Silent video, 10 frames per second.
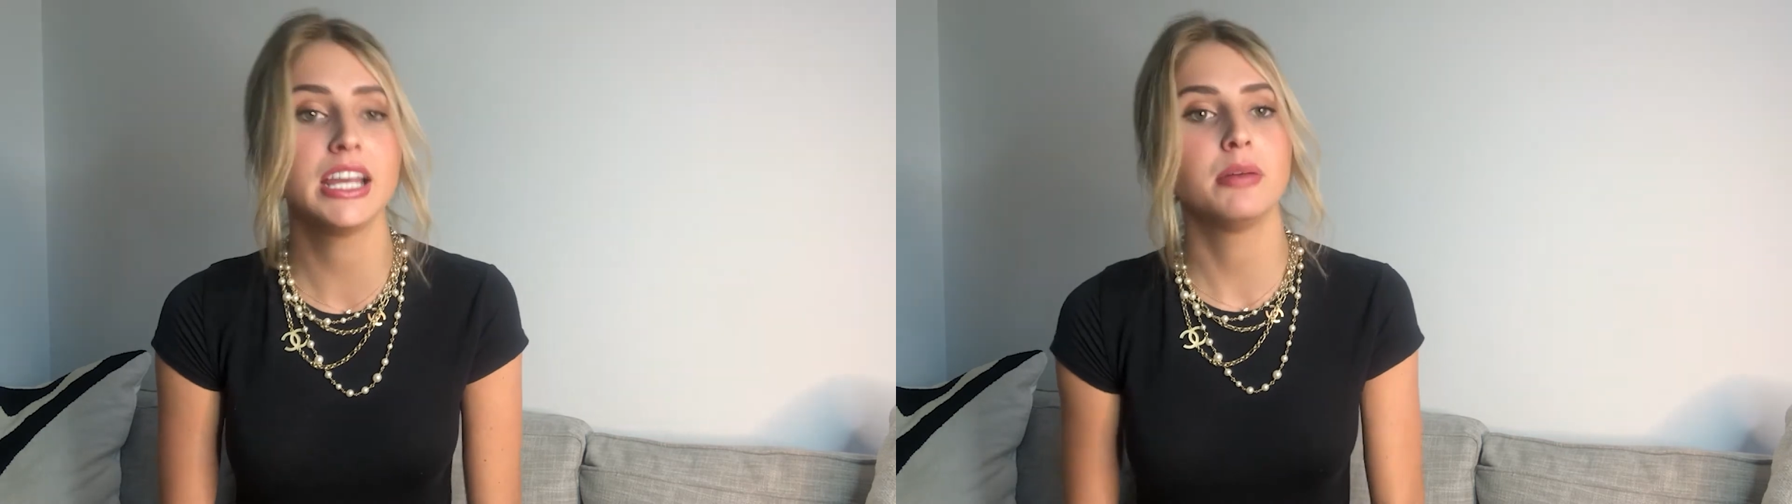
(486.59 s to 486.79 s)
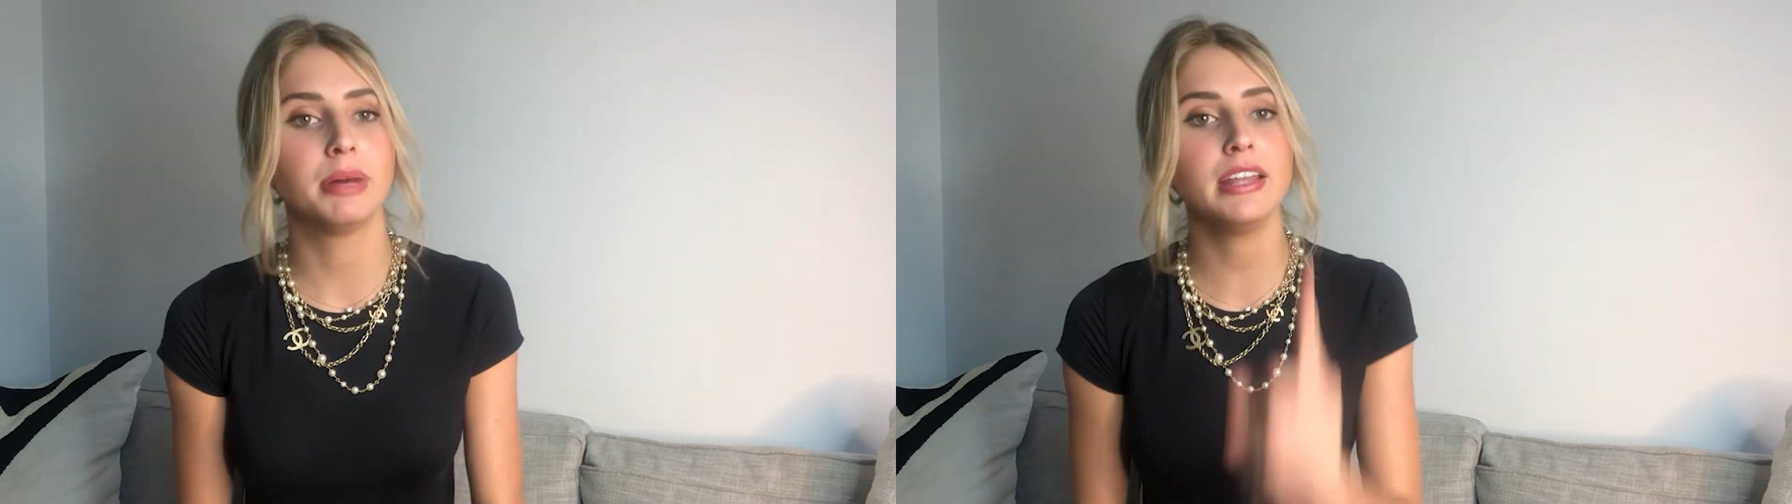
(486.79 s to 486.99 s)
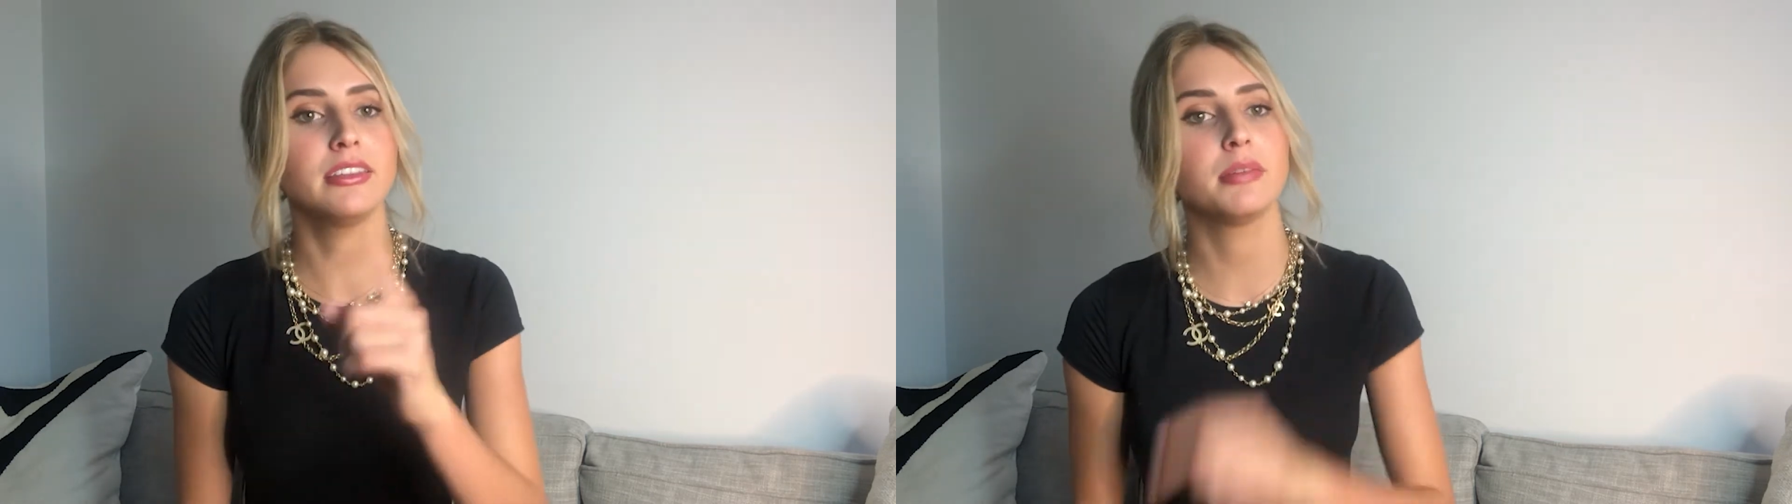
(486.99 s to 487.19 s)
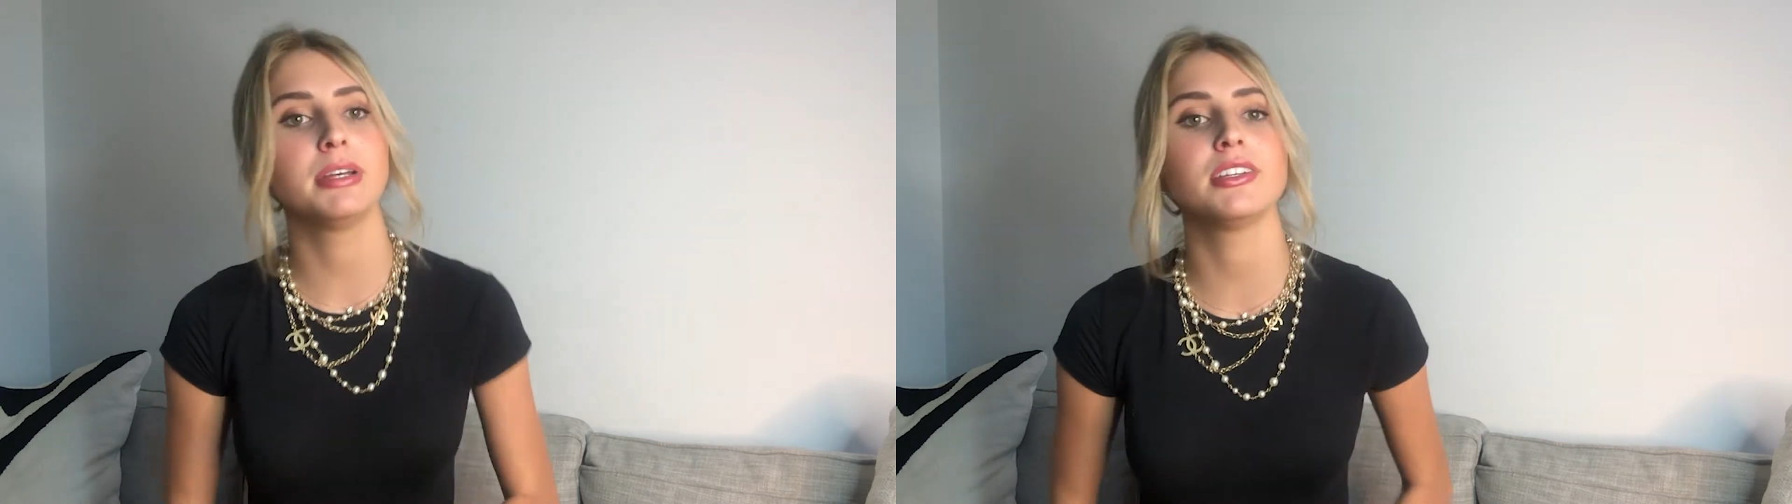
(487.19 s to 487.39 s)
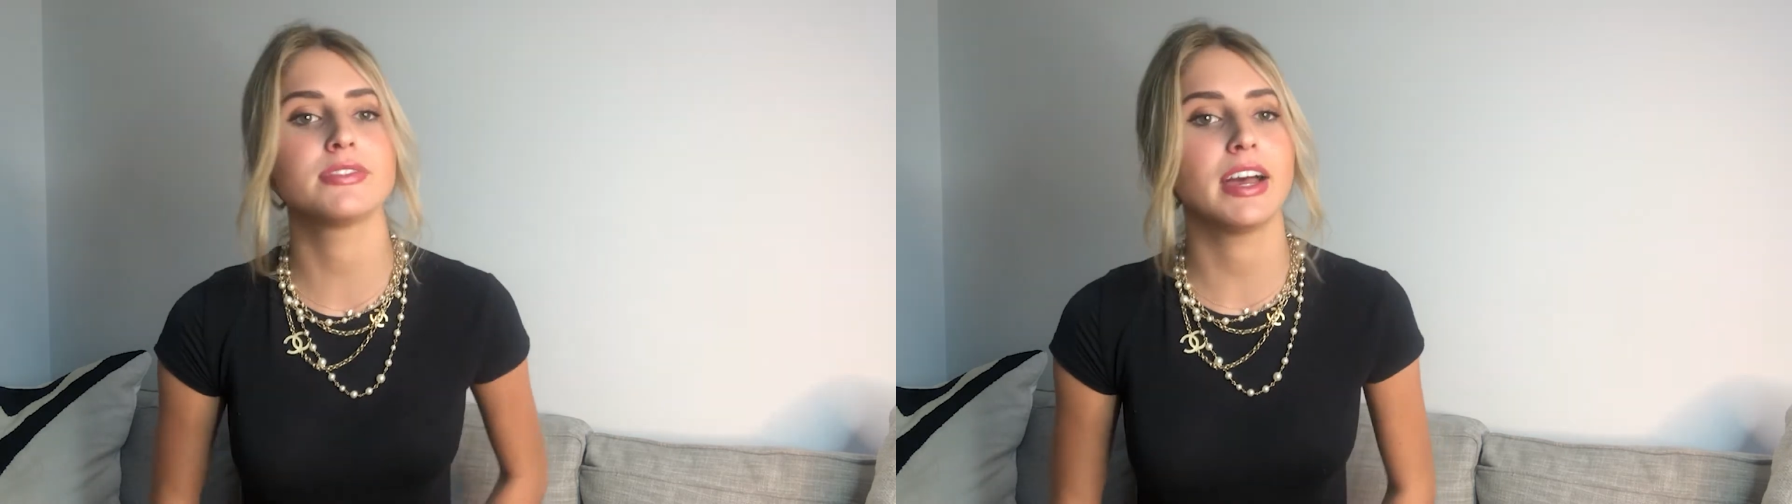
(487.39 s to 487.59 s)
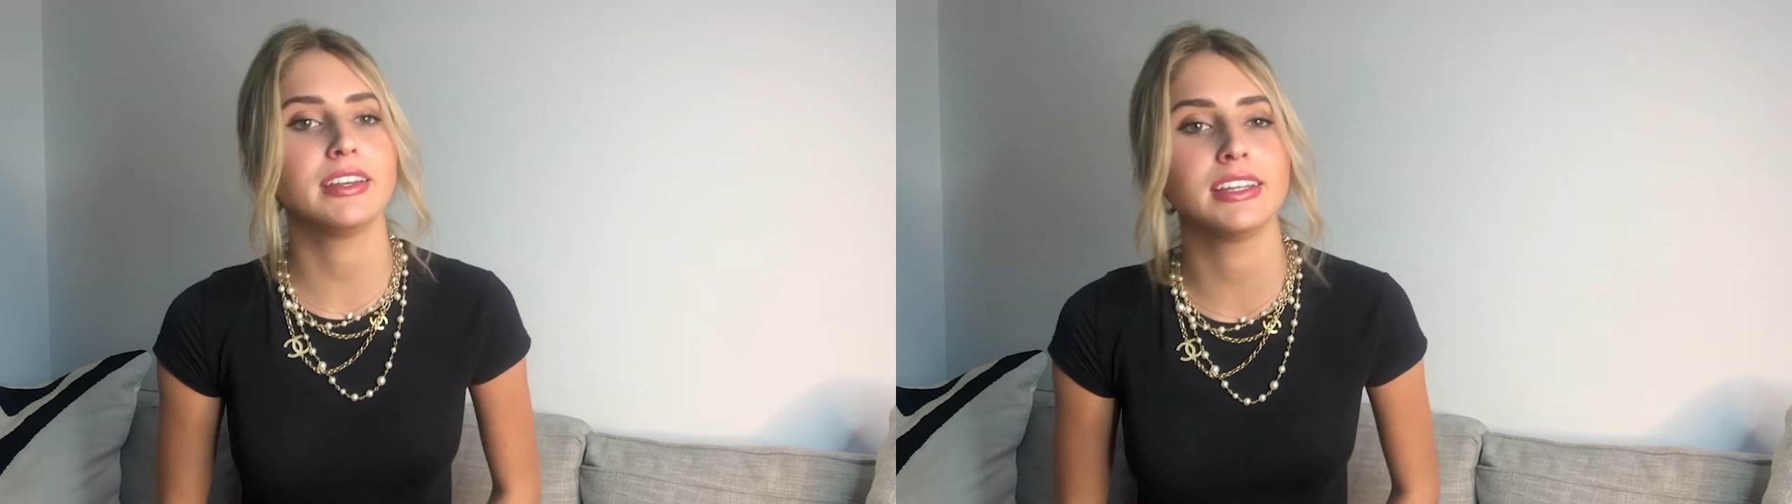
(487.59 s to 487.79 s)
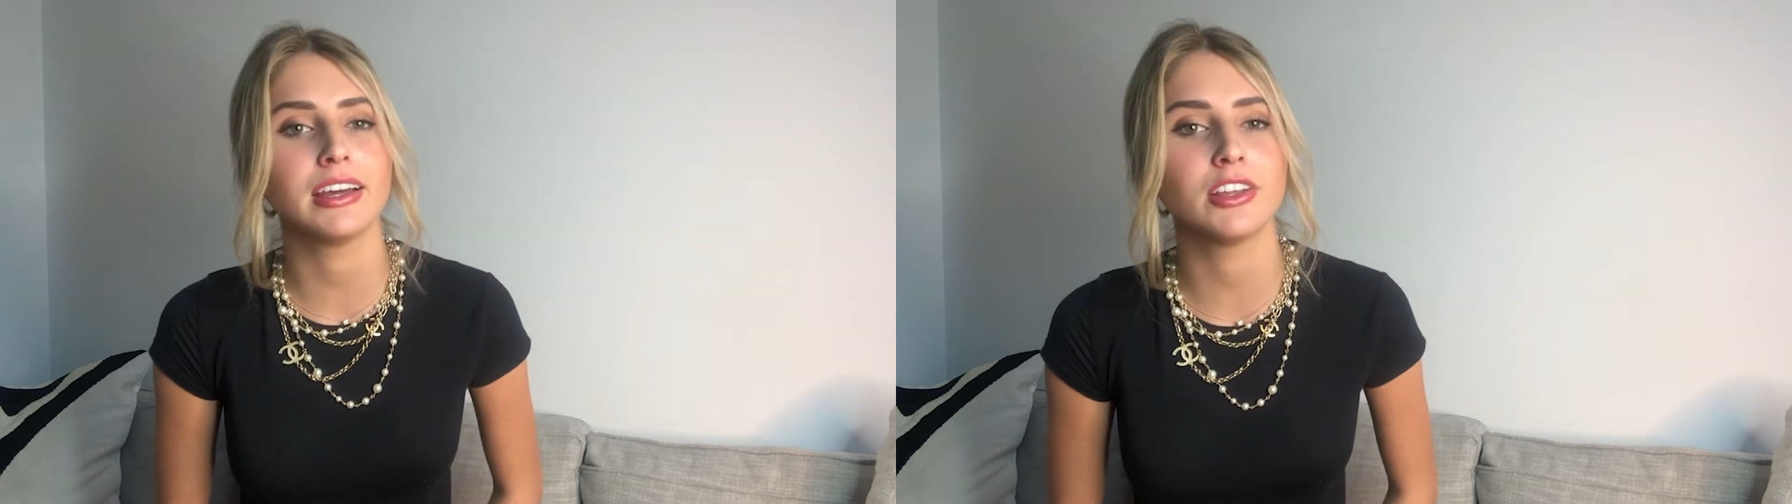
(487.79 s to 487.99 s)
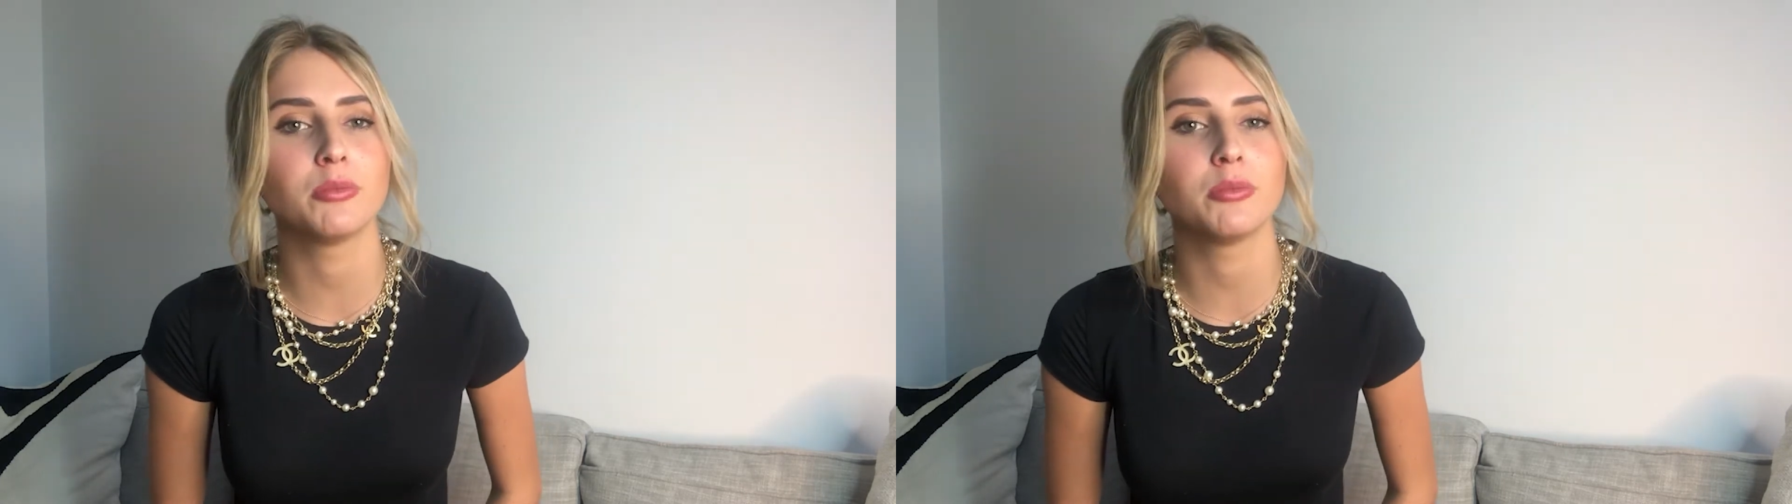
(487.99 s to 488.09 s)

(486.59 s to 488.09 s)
but the Bills finally got on the